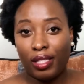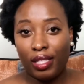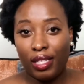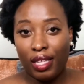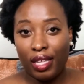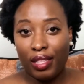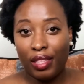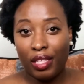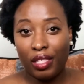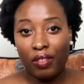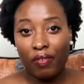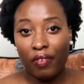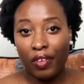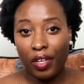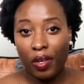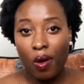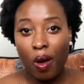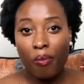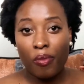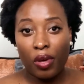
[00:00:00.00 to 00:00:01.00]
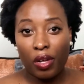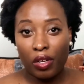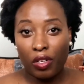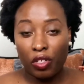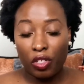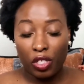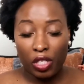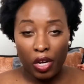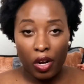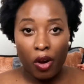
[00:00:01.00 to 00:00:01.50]
In this video, I'm gonna
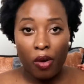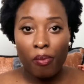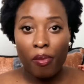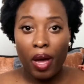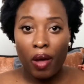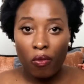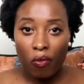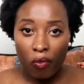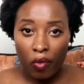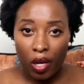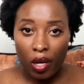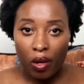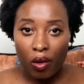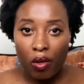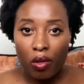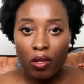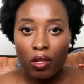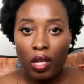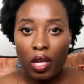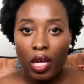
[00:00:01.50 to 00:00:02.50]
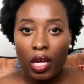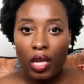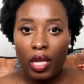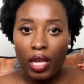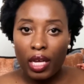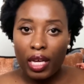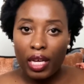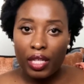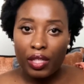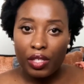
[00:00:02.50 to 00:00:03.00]
share my real
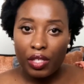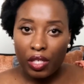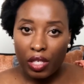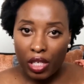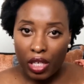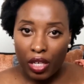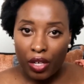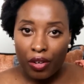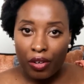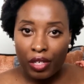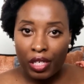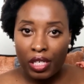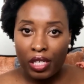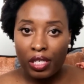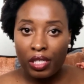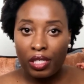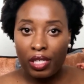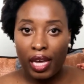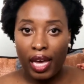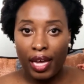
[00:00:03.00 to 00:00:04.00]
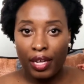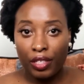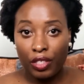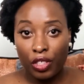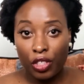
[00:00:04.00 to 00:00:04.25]
insecurities and